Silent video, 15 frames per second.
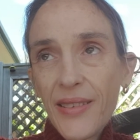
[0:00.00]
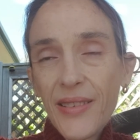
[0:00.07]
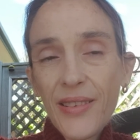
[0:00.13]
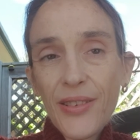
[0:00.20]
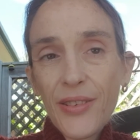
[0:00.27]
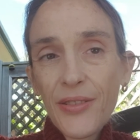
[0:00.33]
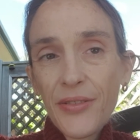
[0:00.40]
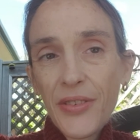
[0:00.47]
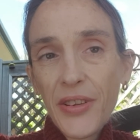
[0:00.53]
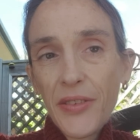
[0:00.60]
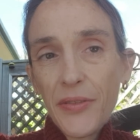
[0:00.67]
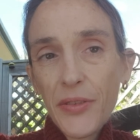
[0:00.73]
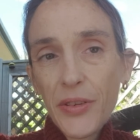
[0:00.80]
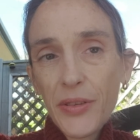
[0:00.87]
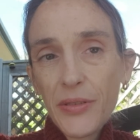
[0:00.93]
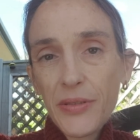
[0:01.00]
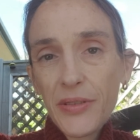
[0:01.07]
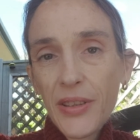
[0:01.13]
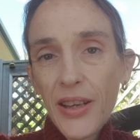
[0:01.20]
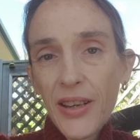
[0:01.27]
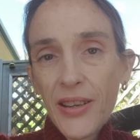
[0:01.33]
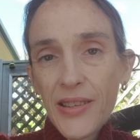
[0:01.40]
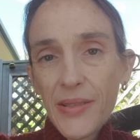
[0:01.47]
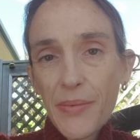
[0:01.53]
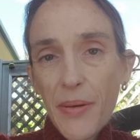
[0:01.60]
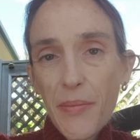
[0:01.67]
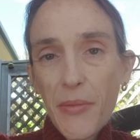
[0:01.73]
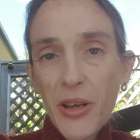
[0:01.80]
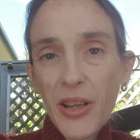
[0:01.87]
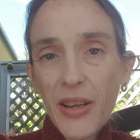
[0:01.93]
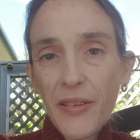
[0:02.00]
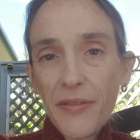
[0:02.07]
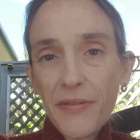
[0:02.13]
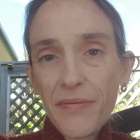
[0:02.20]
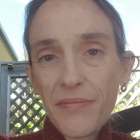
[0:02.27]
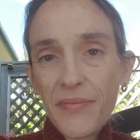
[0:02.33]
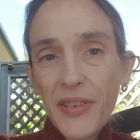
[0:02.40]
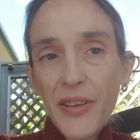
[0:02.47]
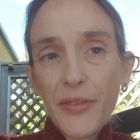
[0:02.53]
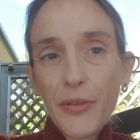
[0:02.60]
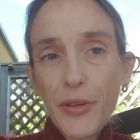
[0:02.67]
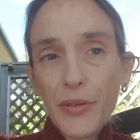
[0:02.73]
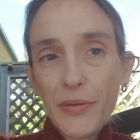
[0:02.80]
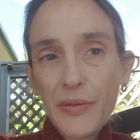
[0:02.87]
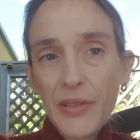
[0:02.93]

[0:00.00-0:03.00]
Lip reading: not fearful, like I spent my life fearful.